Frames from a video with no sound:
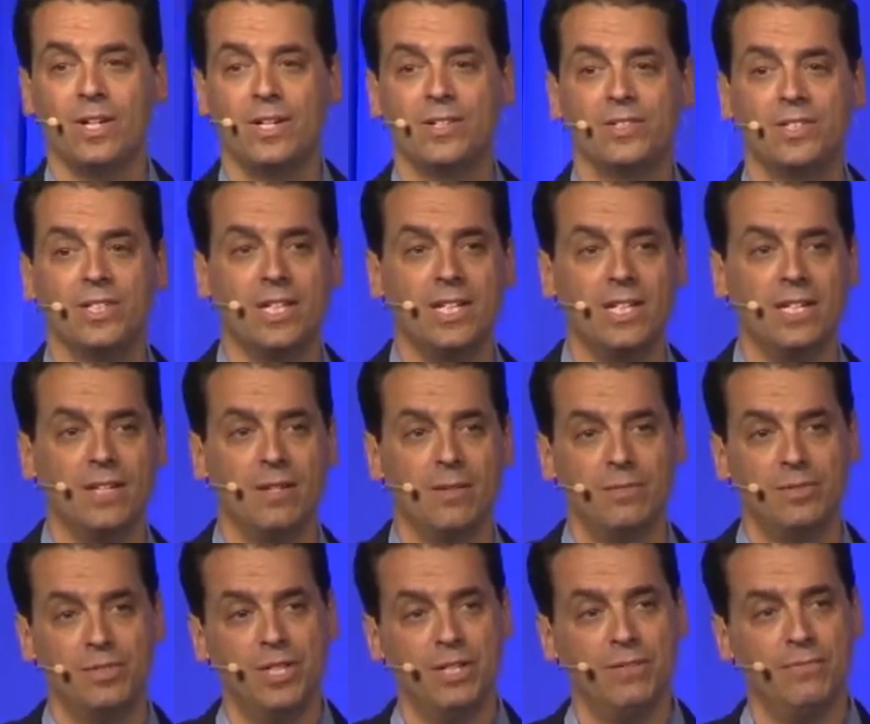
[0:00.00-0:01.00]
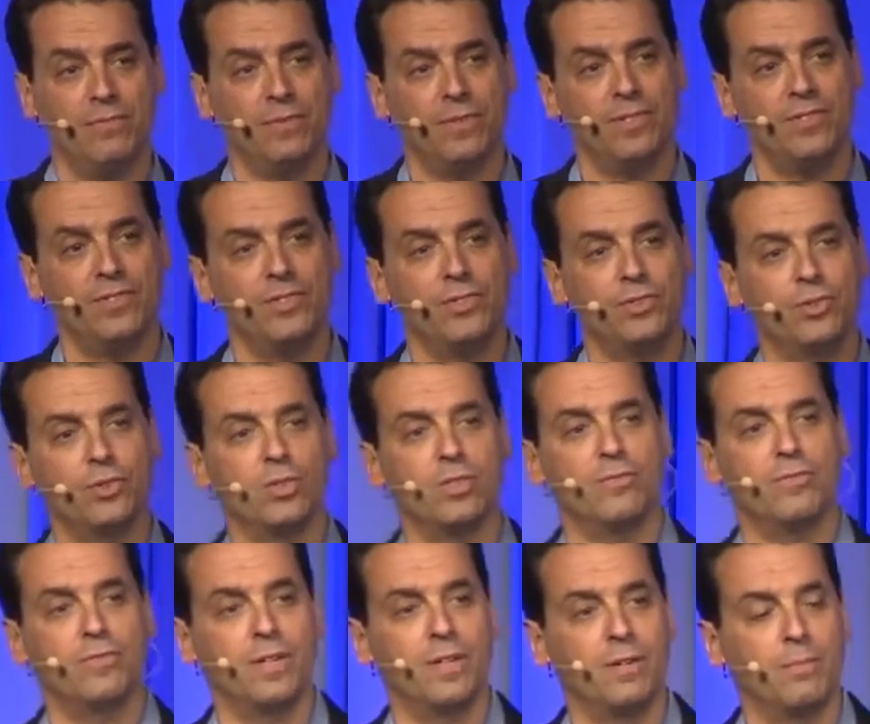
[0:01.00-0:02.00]
See, difference is sort
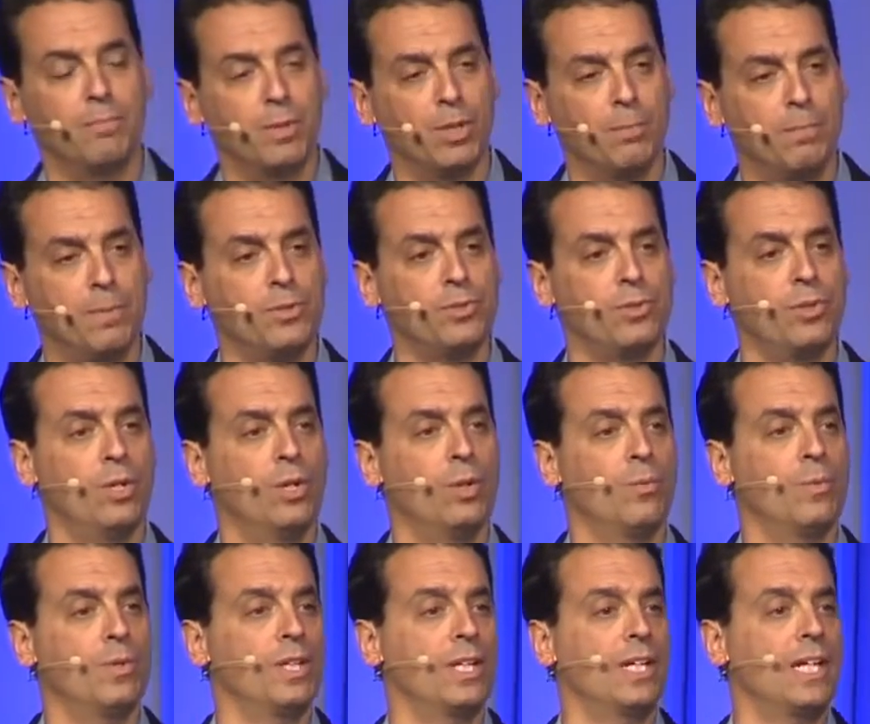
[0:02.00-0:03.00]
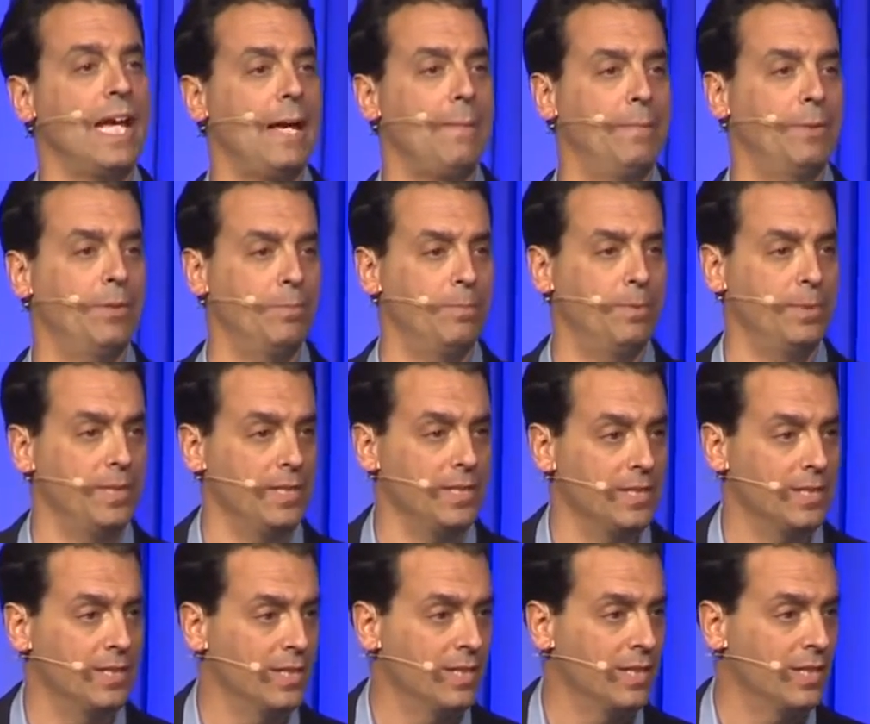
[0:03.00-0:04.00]
of purpose with a capital
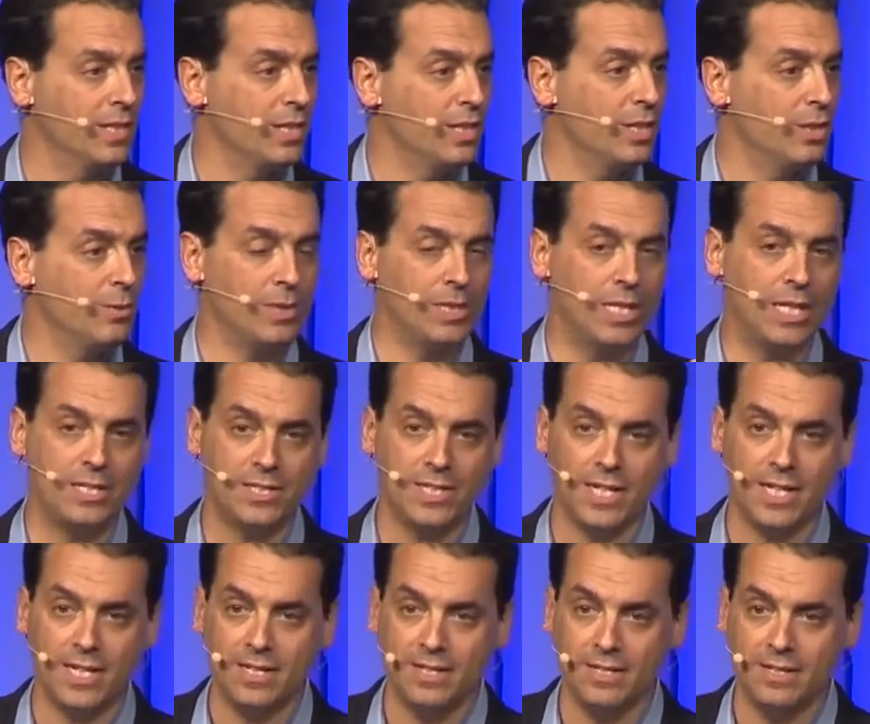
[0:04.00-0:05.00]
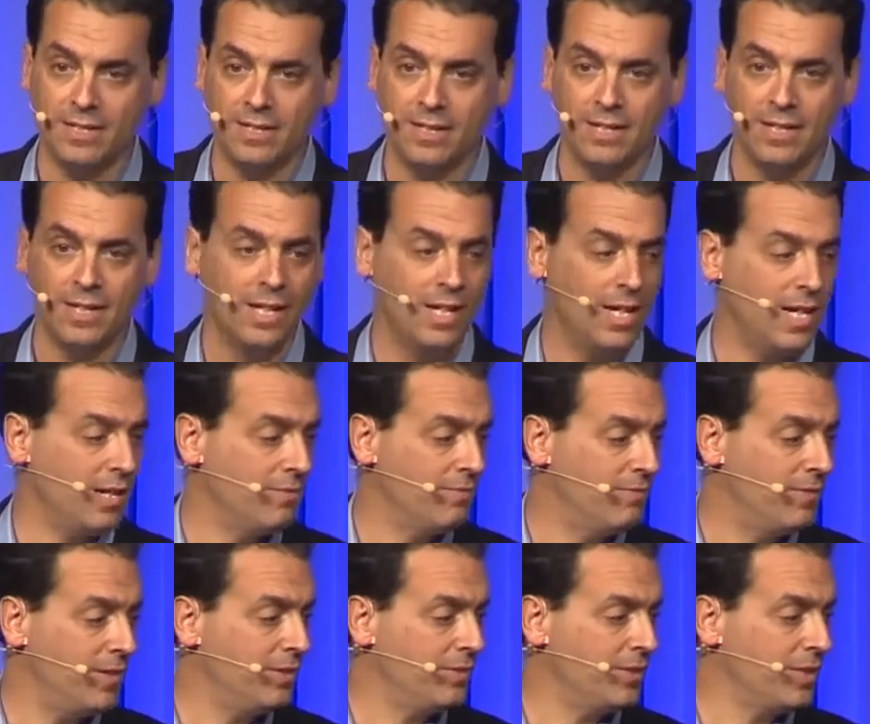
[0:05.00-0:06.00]
P. You know what they said? I
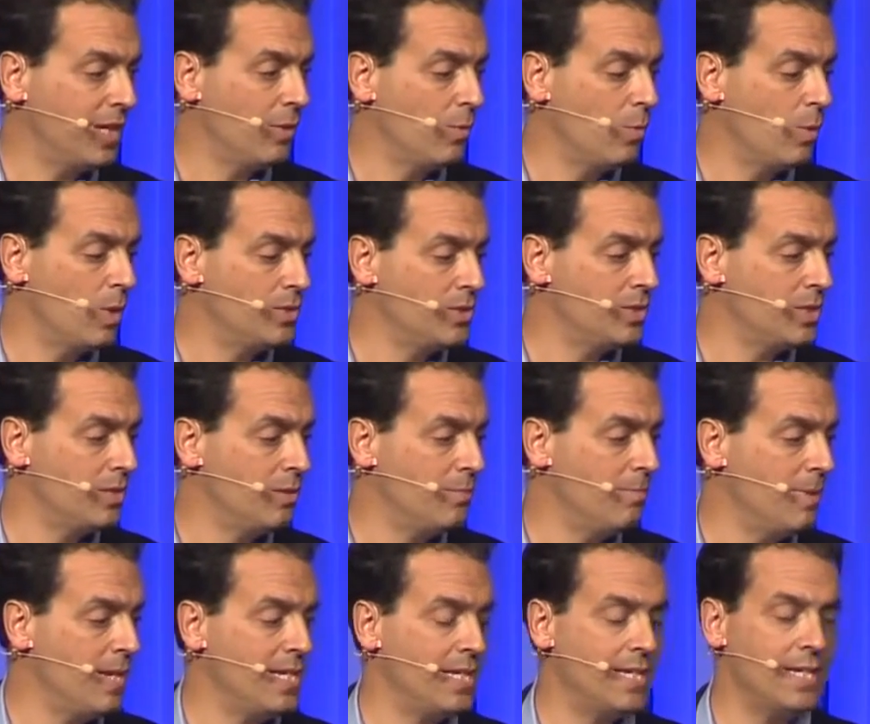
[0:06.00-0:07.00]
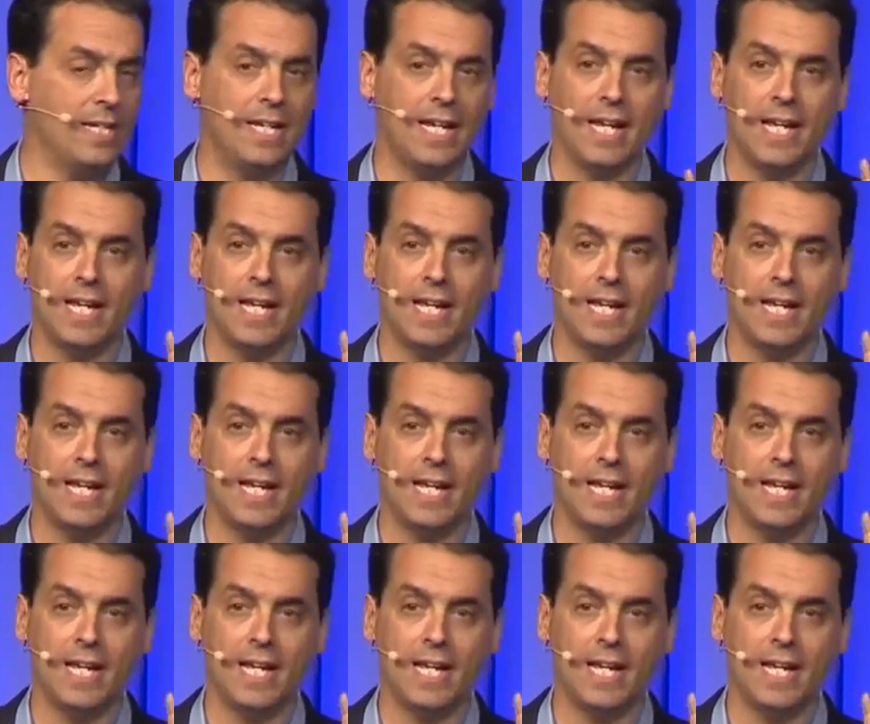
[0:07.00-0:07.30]
felt I wasn't making